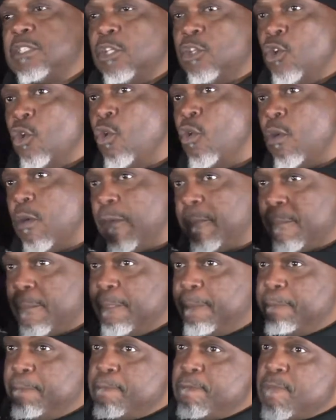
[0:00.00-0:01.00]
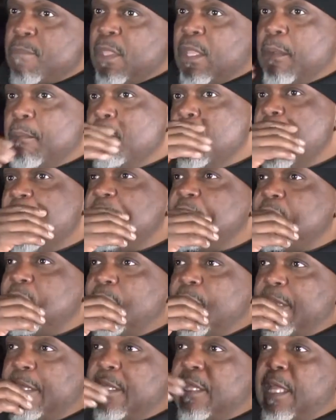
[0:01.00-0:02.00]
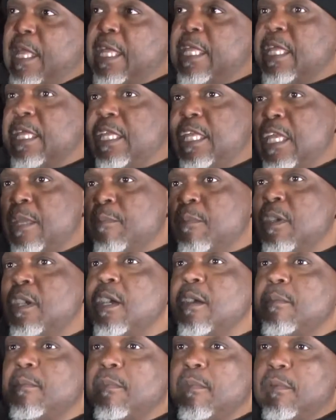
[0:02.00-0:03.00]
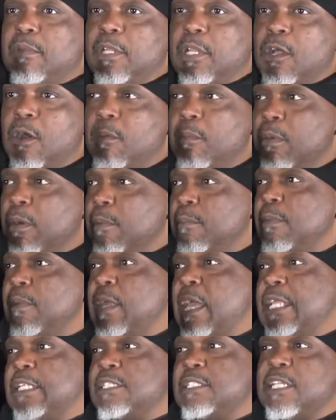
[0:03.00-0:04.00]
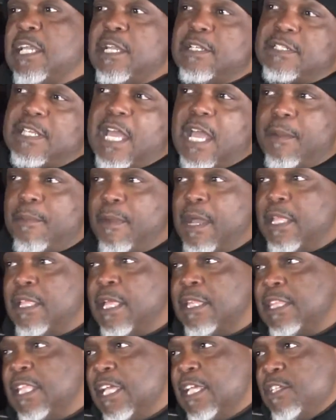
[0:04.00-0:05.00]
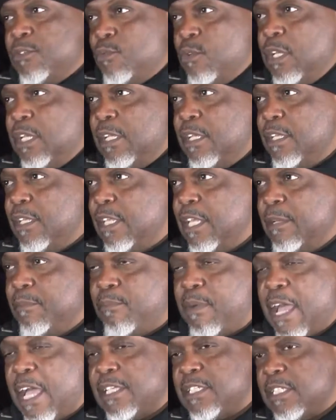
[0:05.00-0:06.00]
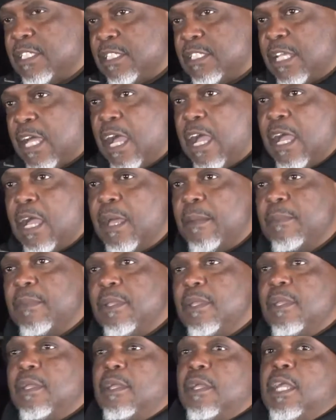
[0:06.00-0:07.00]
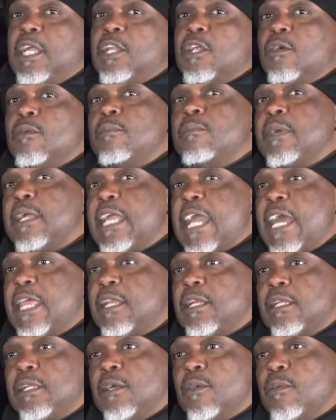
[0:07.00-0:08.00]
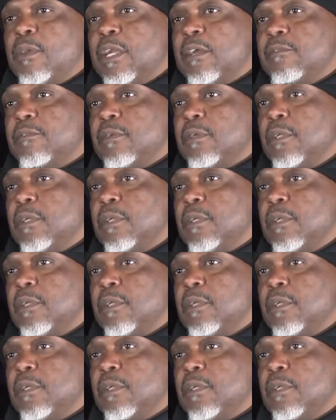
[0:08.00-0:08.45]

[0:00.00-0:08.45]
the norm. But it can keep up, but at the same time, I think it's really getting past its time, mechanically or whatever.